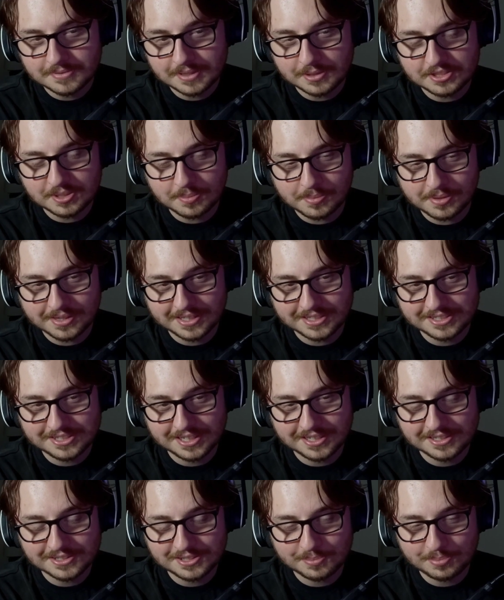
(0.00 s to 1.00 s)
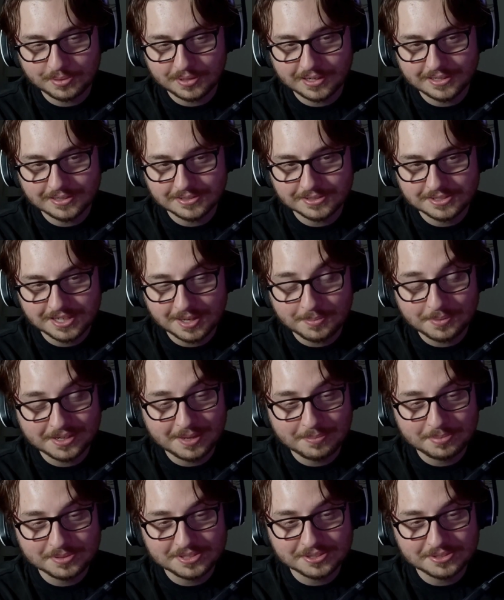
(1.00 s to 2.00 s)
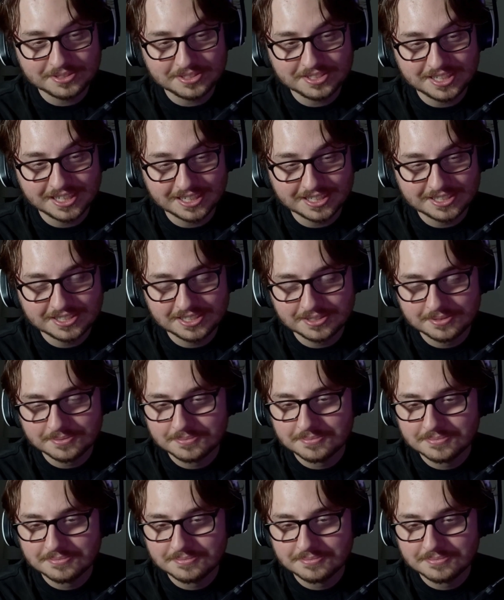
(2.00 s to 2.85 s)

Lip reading: That was something they said in Sopranos. I'm on episode six.